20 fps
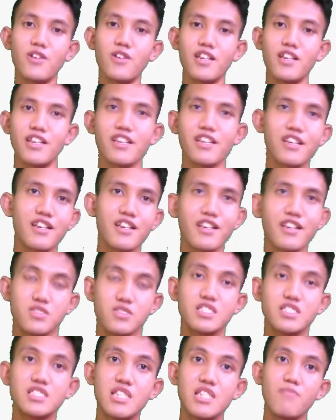Lorry.
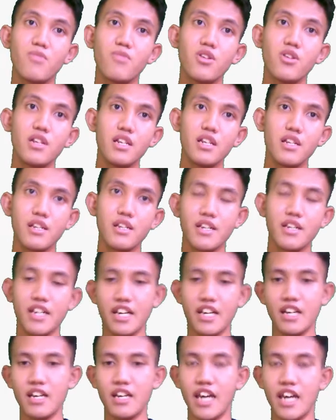We use the symbol
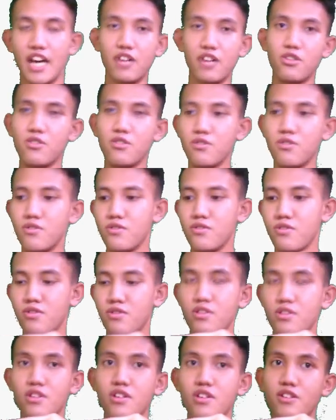arrow
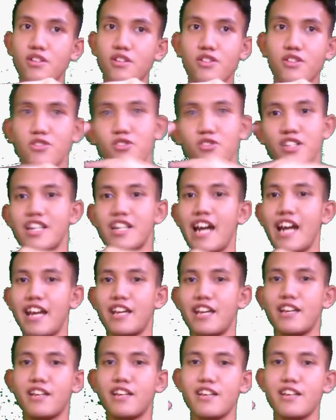to the
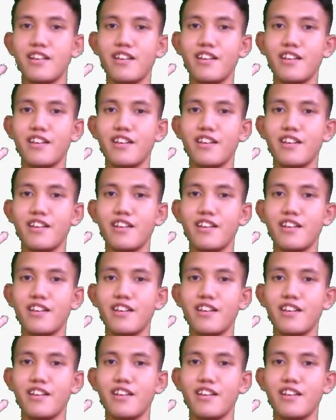right.